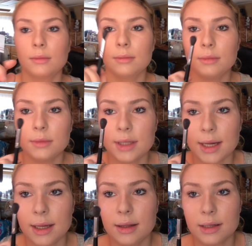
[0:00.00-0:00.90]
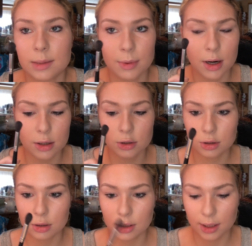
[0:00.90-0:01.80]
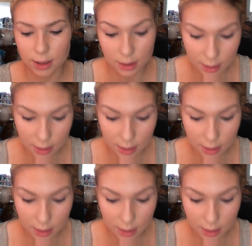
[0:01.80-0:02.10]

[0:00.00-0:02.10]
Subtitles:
And taking this brush, it